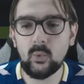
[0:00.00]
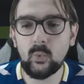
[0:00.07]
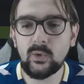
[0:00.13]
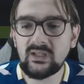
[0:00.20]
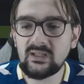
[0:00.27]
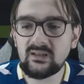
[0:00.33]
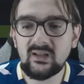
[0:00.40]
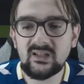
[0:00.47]
We
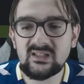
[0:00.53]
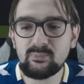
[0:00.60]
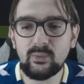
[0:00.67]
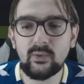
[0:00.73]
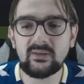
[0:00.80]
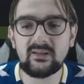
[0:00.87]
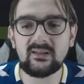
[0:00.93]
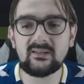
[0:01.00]
need to
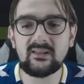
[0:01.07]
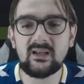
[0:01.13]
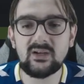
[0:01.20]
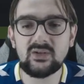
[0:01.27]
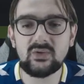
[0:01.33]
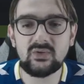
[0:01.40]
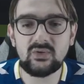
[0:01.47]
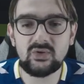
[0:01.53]
exploit this.
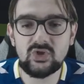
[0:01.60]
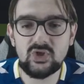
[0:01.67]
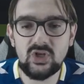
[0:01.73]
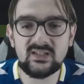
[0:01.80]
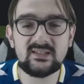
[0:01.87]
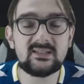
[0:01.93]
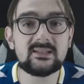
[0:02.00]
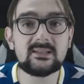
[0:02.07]
They're
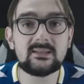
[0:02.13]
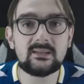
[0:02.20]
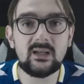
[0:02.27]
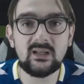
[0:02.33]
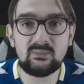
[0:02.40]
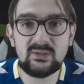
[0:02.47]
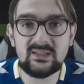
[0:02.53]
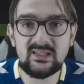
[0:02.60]
just
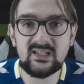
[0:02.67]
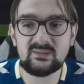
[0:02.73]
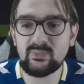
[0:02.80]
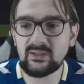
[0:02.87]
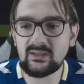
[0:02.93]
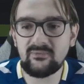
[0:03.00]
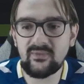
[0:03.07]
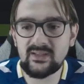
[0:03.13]
going to be
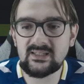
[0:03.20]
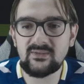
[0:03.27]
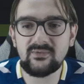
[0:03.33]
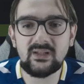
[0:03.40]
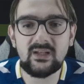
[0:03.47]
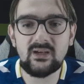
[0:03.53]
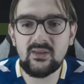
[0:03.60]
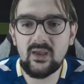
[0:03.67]
suspect
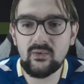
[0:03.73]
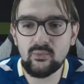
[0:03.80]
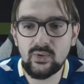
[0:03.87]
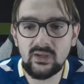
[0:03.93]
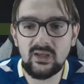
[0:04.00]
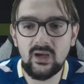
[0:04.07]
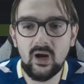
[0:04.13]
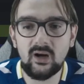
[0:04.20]
defensively here. They
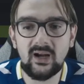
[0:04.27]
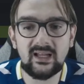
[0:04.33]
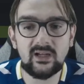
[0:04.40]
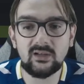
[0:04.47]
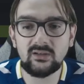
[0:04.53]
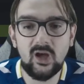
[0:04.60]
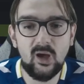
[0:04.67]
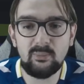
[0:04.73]
really are. And
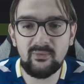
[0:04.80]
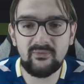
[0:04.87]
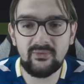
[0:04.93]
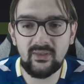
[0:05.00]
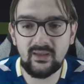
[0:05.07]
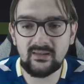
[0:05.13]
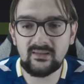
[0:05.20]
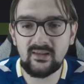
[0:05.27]
on top of
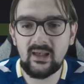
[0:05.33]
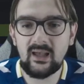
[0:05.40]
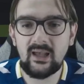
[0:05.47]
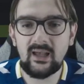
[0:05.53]
things,